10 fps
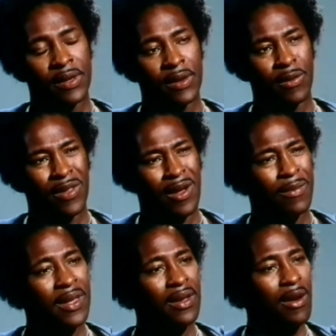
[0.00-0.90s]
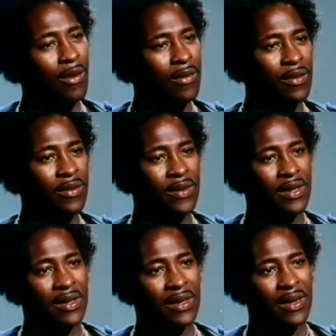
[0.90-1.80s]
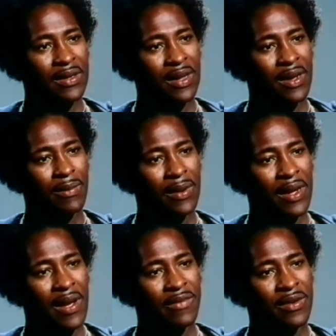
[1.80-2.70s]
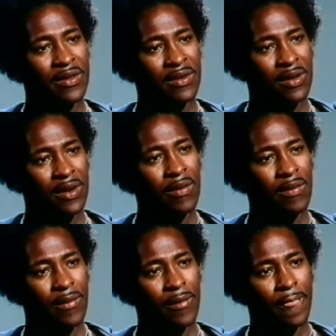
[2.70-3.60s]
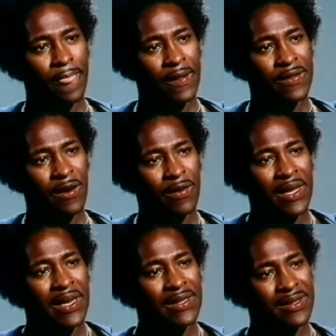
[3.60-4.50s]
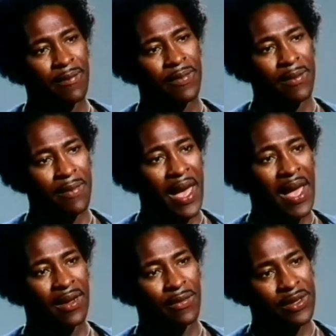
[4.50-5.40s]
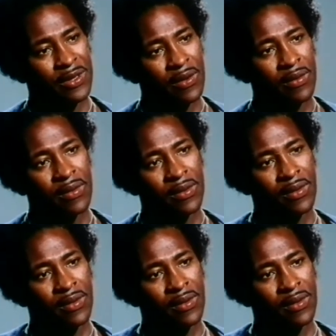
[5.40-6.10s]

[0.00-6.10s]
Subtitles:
You know, without being cold or anything like that. But I have to, you know, start getting something back in return.